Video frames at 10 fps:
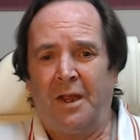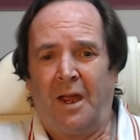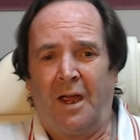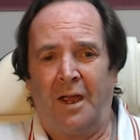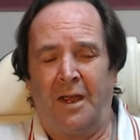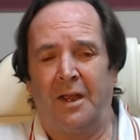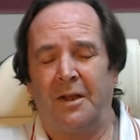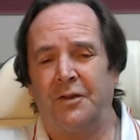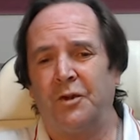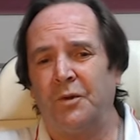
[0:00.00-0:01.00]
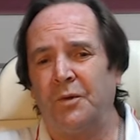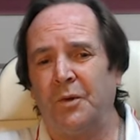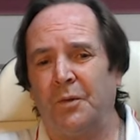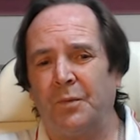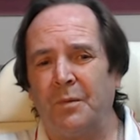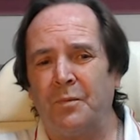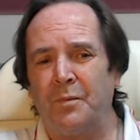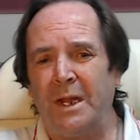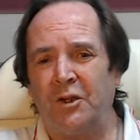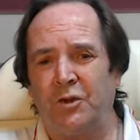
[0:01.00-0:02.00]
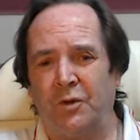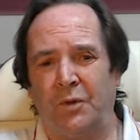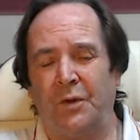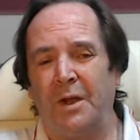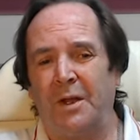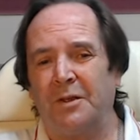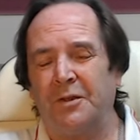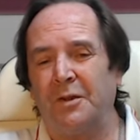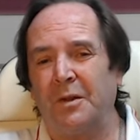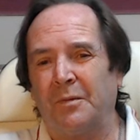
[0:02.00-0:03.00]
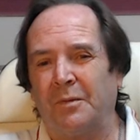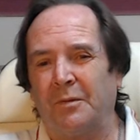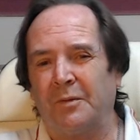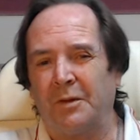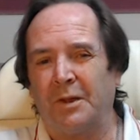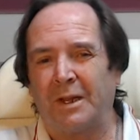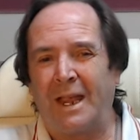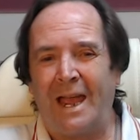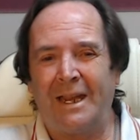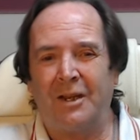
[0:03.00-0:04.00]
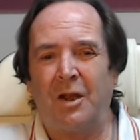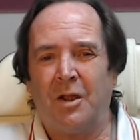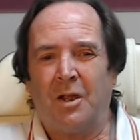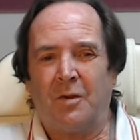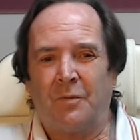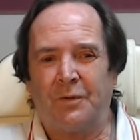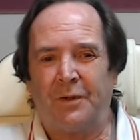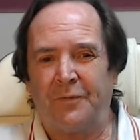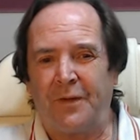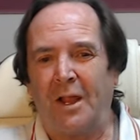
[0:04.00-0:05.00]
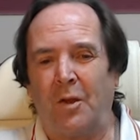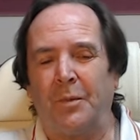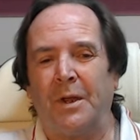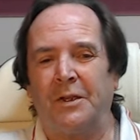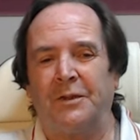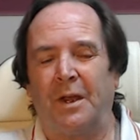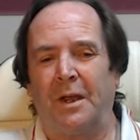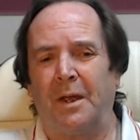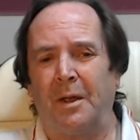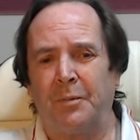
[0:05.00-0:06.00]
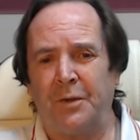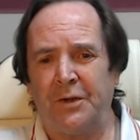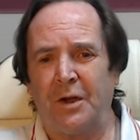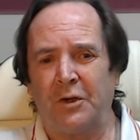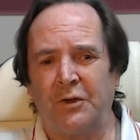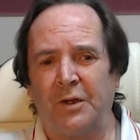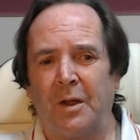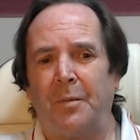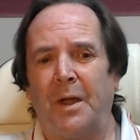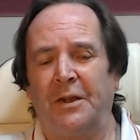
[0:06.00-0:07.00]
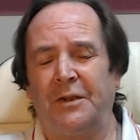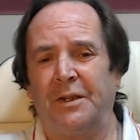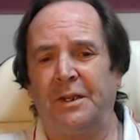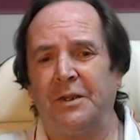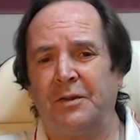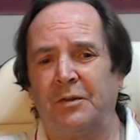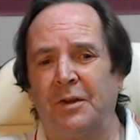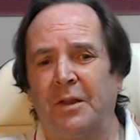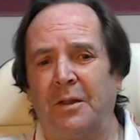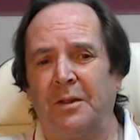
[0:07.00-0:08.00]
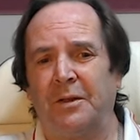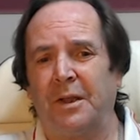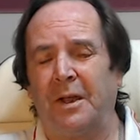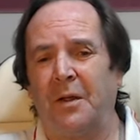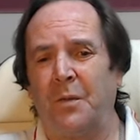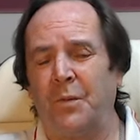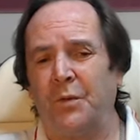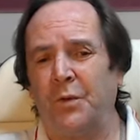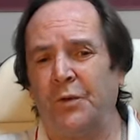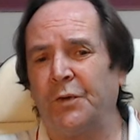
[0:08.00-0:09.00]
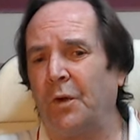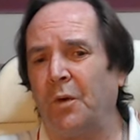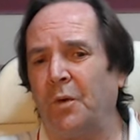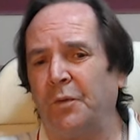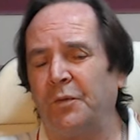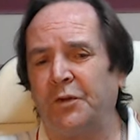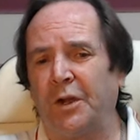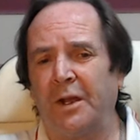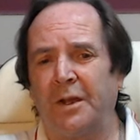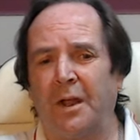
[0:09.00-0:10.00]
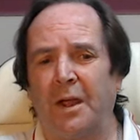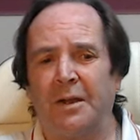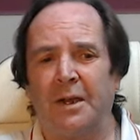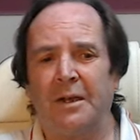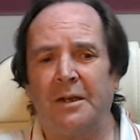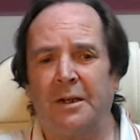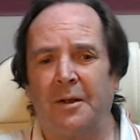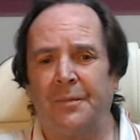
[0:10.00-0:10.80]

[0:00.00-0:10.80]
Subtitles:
to make sure that it can develop its production capacities rather than those of China and India.